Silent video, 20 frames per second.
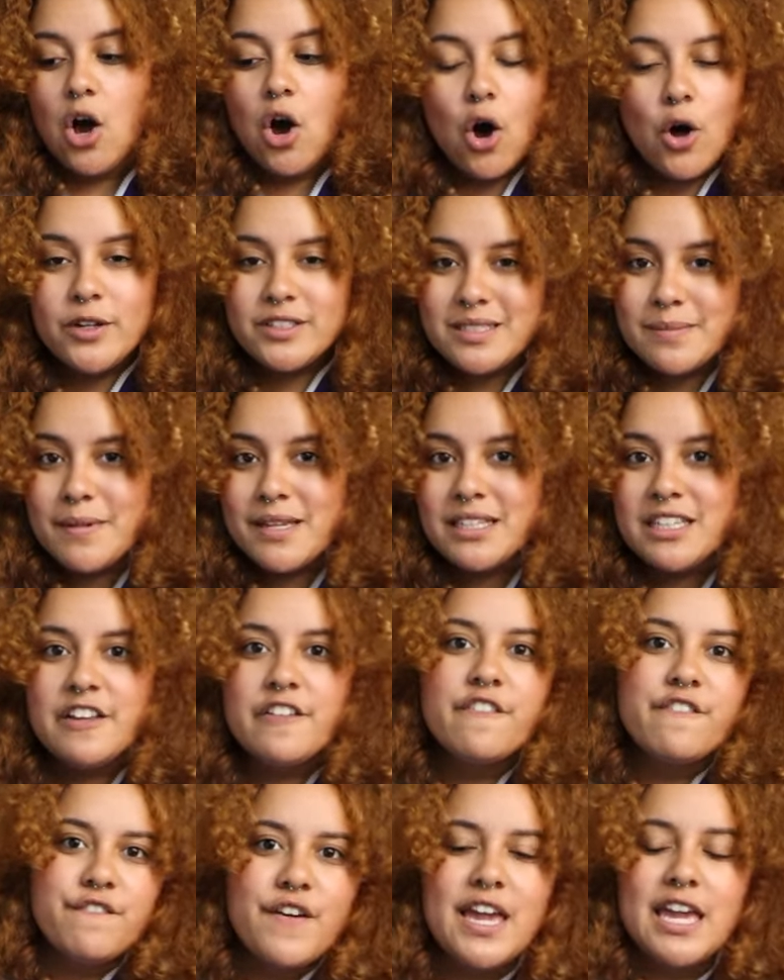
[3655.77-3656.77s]
ultimately
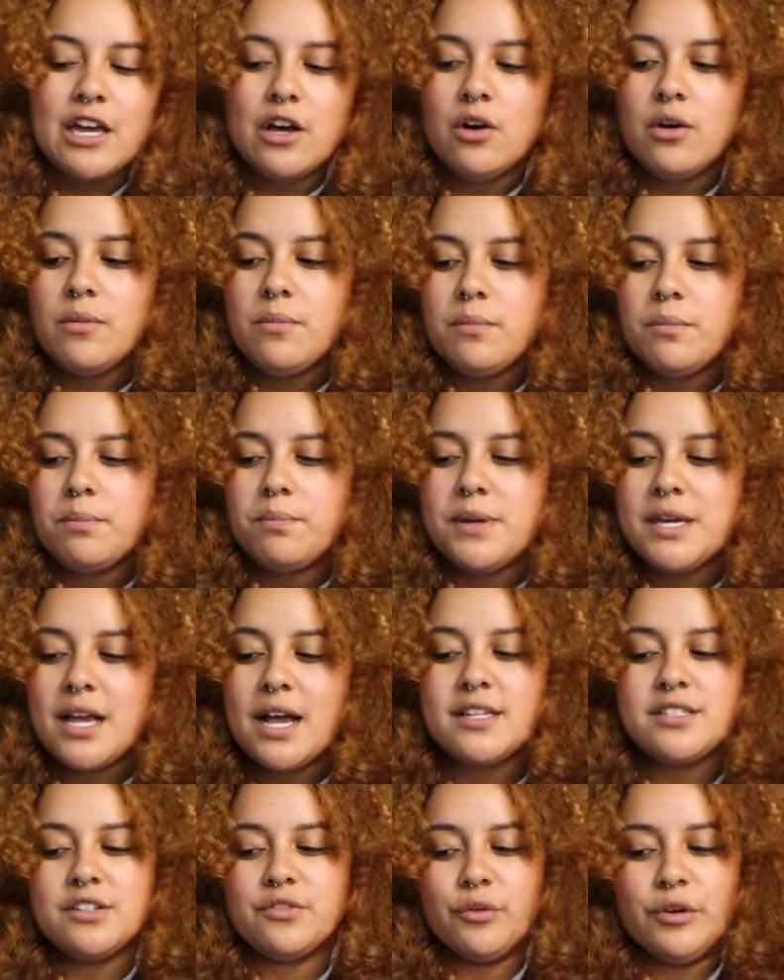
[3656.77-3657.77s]
fail
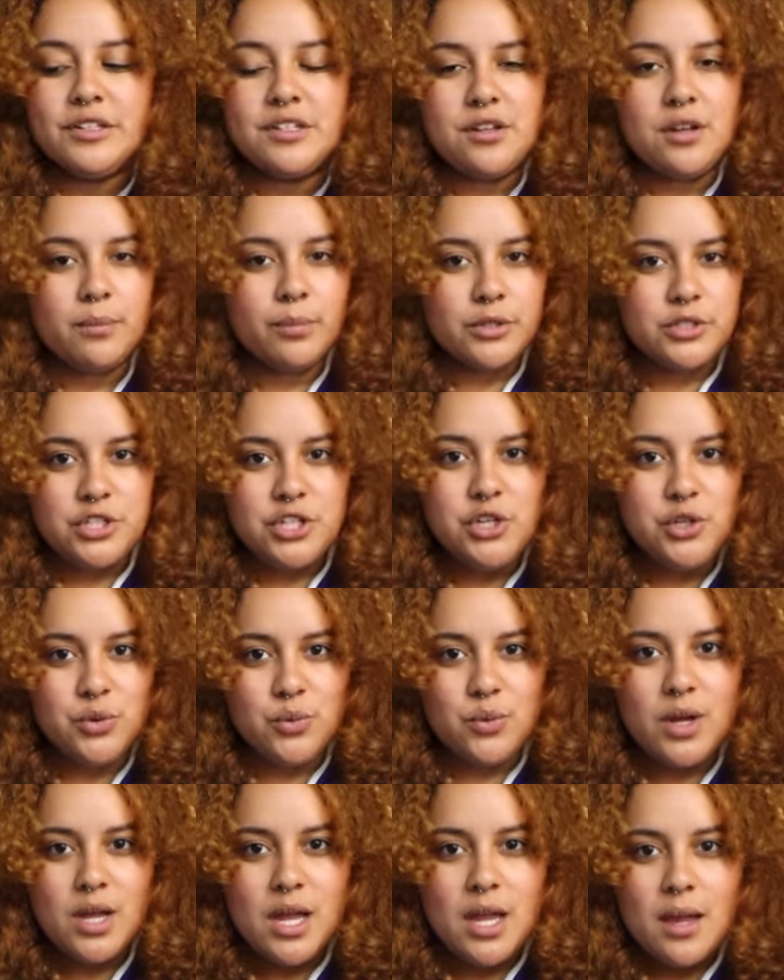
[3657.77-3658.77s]
because of reason number
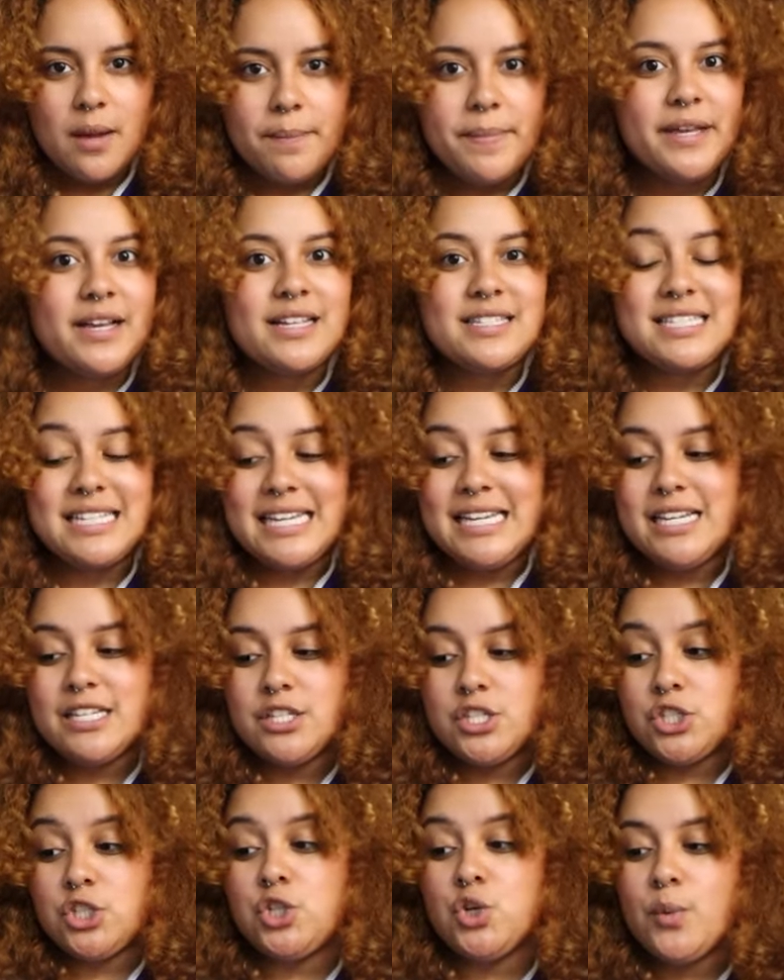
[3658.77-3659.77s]
two, because he
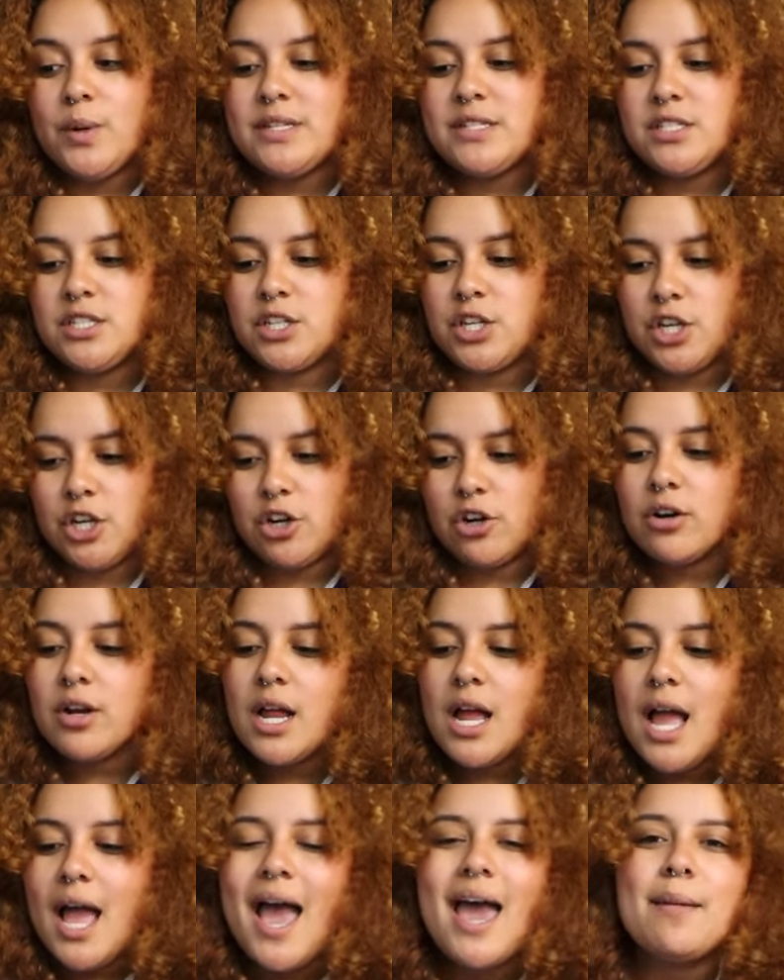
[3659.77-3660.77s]
is too insecure
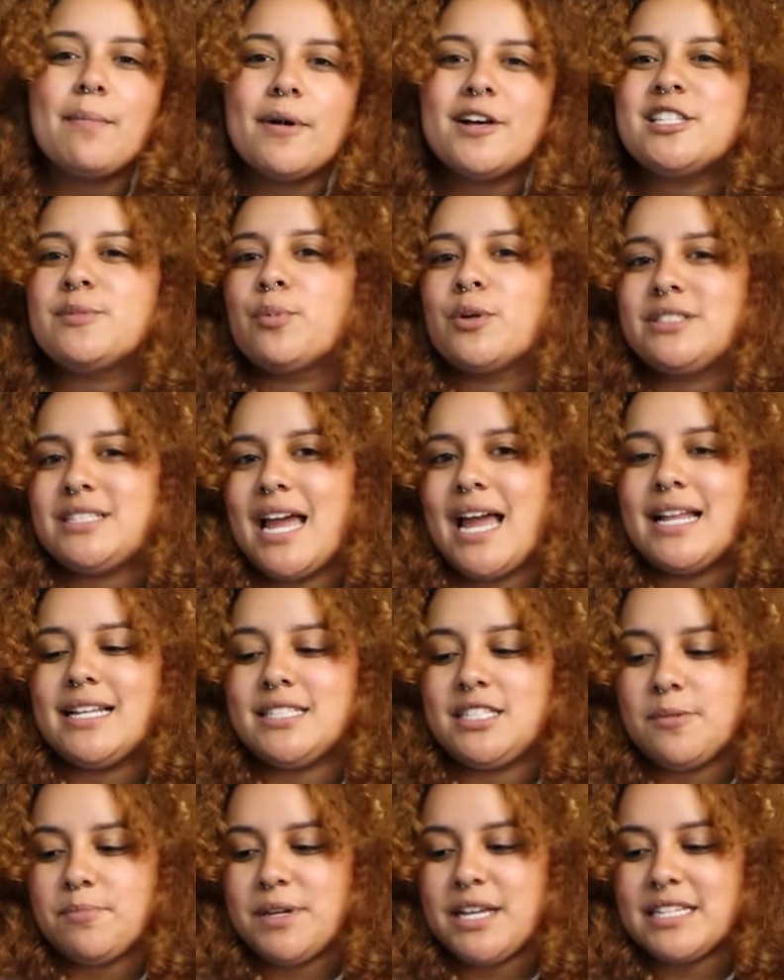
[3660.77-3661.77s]
and must
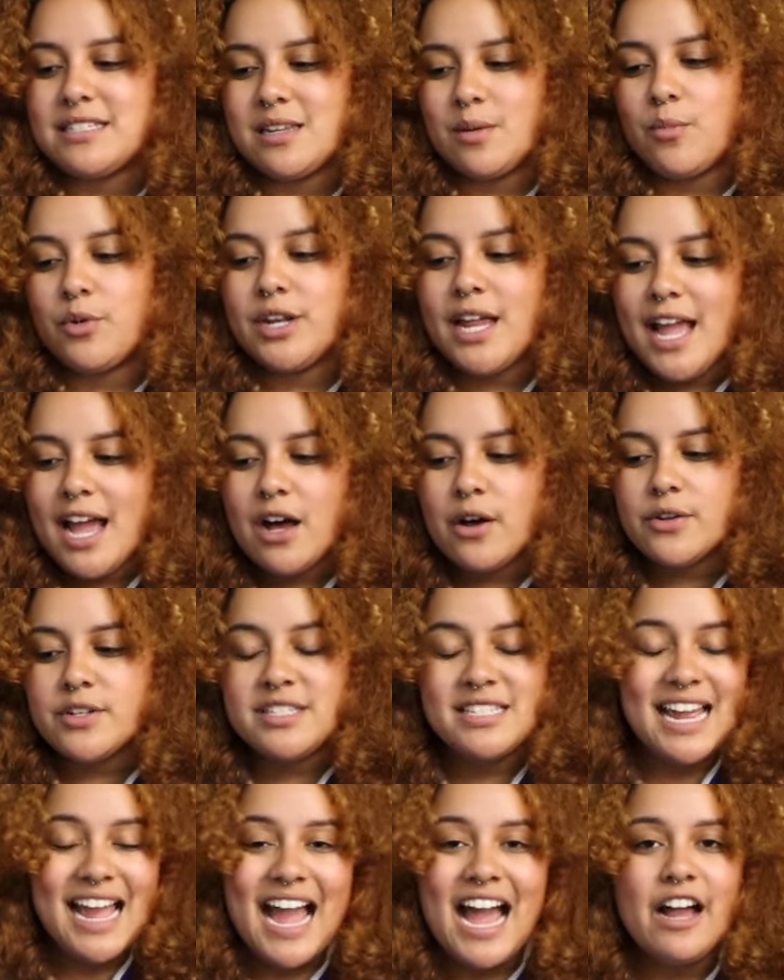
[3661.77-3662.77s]
pretend to be someone else
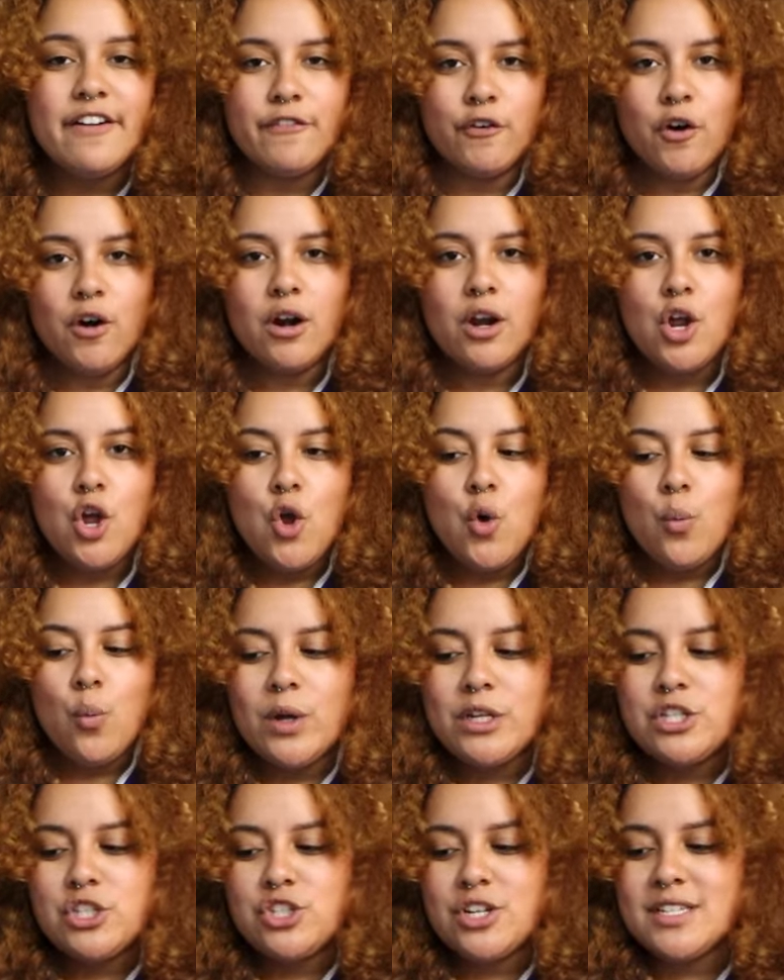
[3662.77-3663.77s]
to have her,
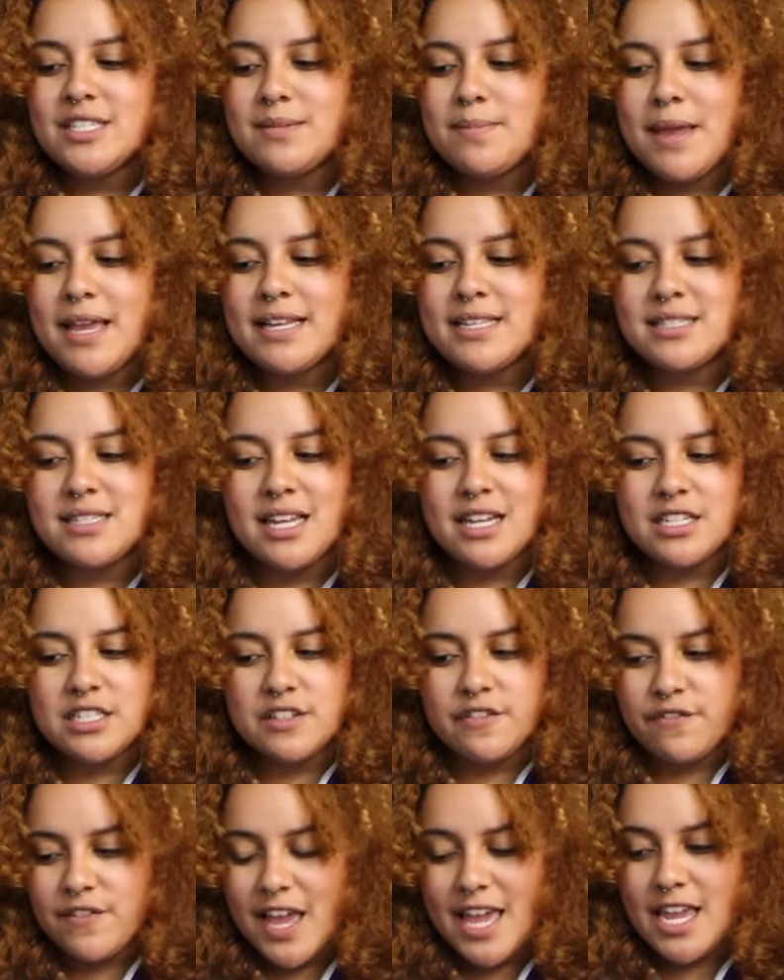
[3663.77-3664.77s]
which just makes
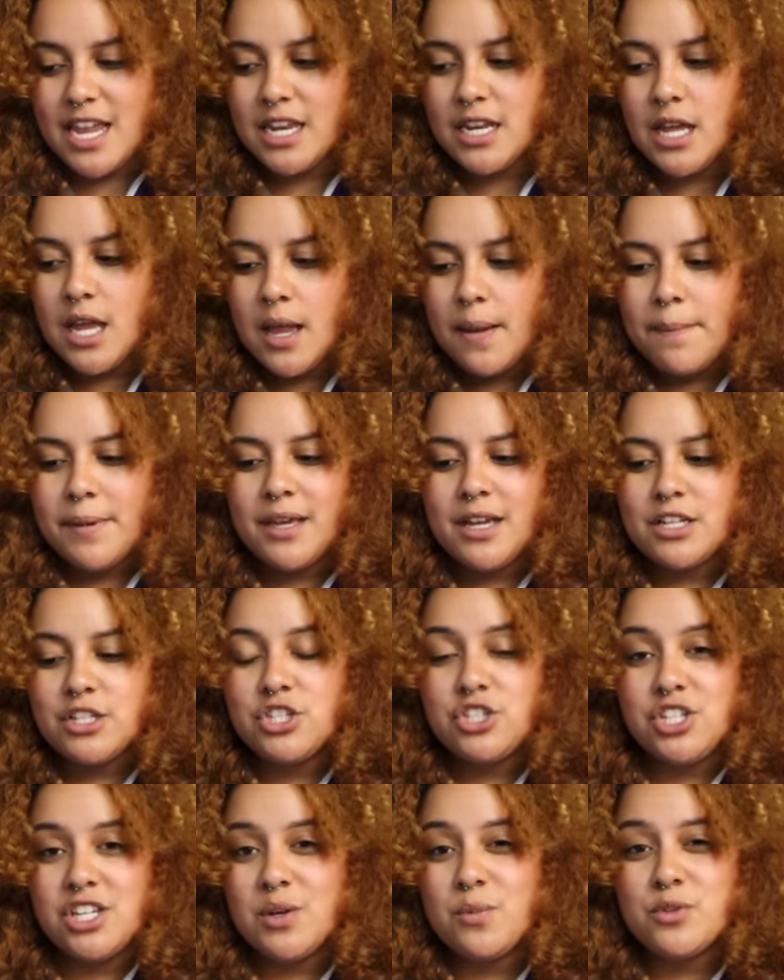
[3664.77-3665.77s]
things fade because
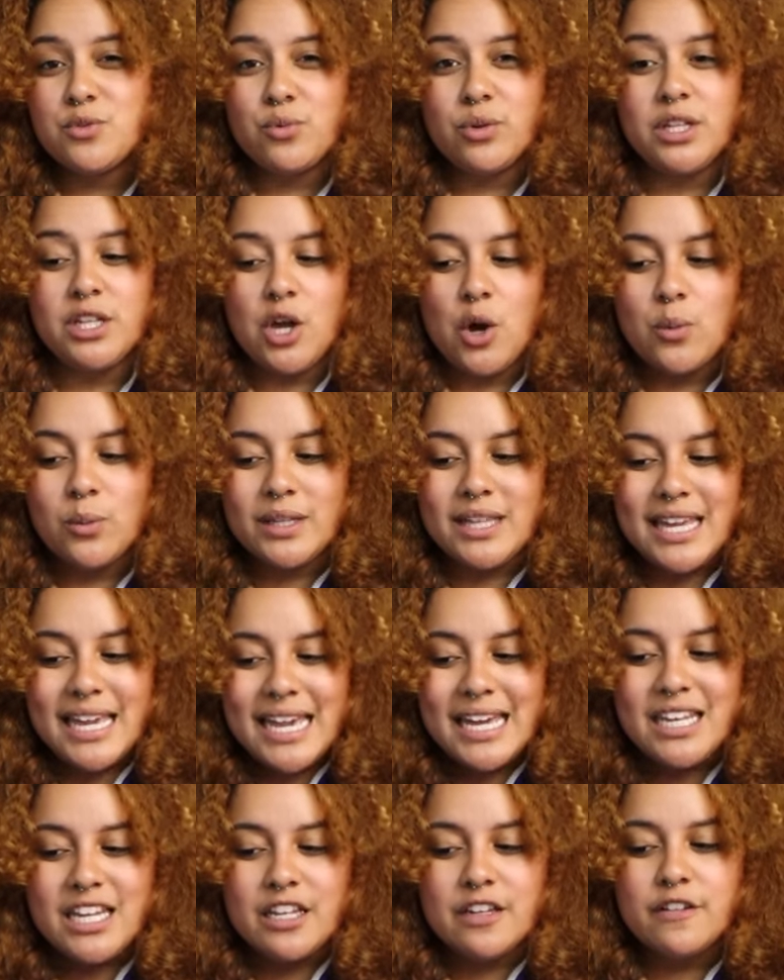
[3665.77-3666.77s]
she was really only
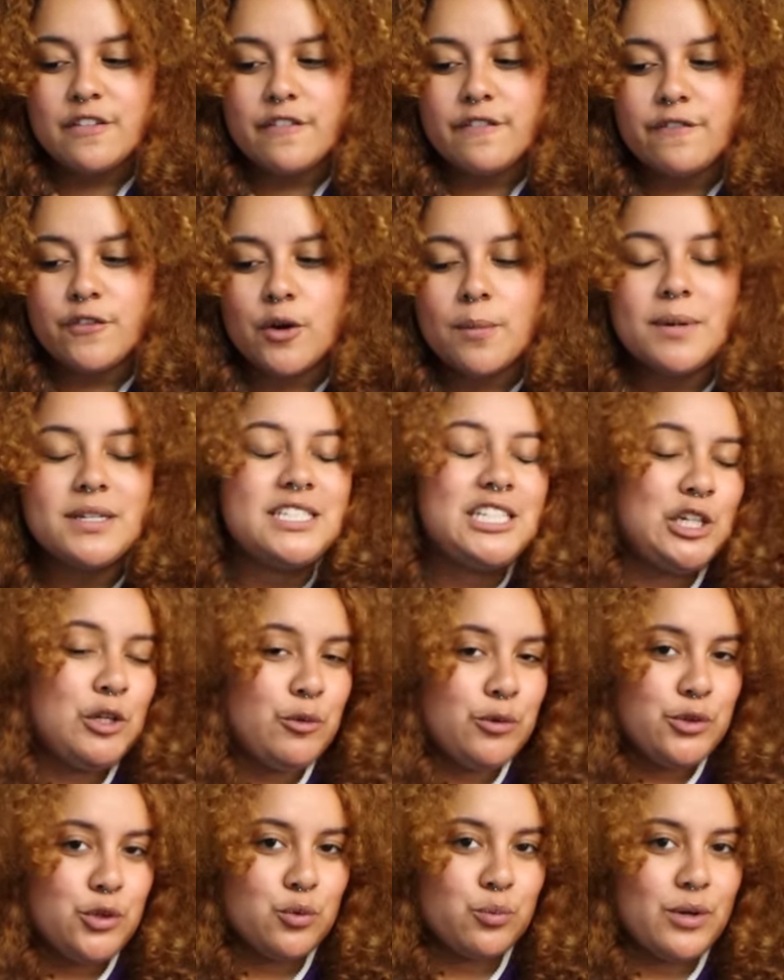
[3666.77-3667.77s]
in it for
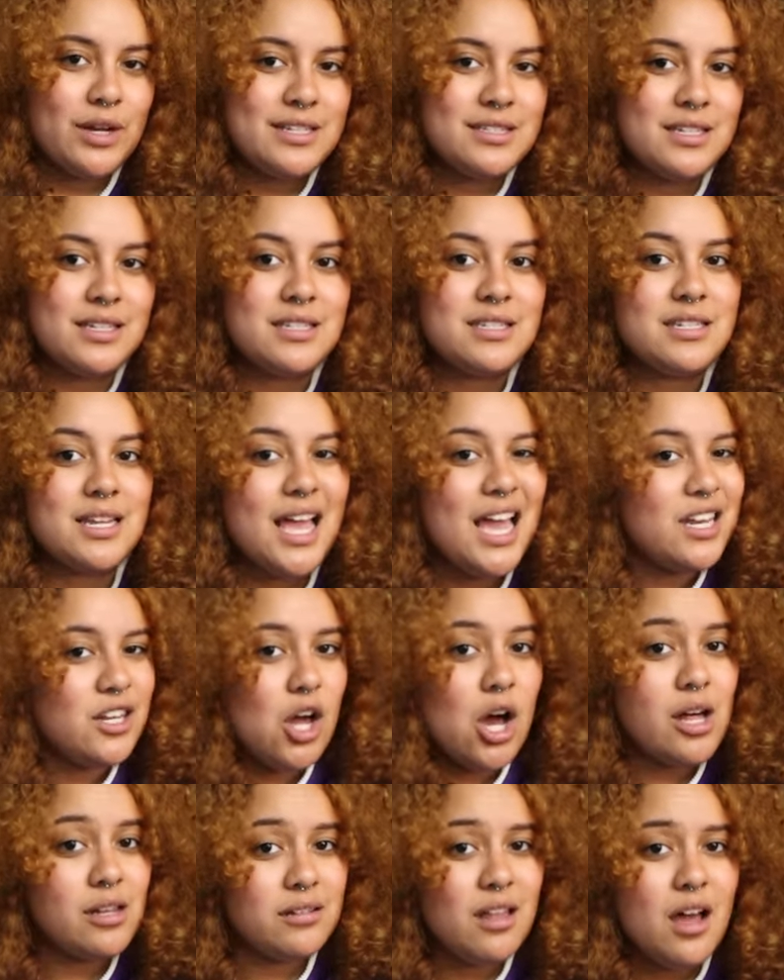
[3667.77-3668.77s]
material reasons and
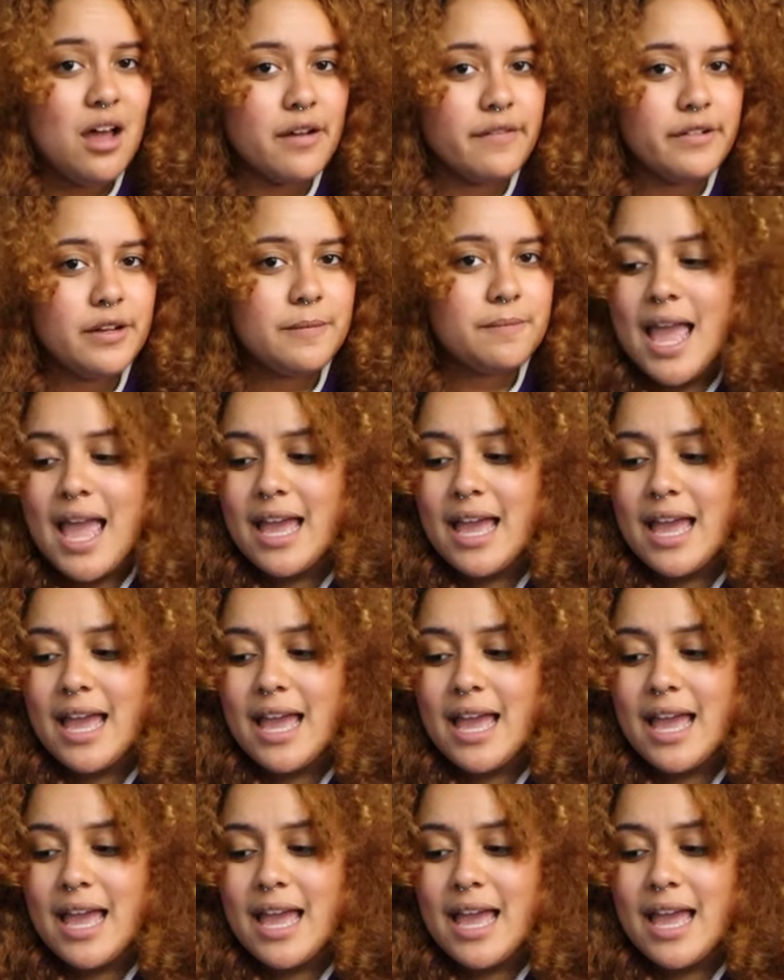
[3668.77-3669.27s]
not love.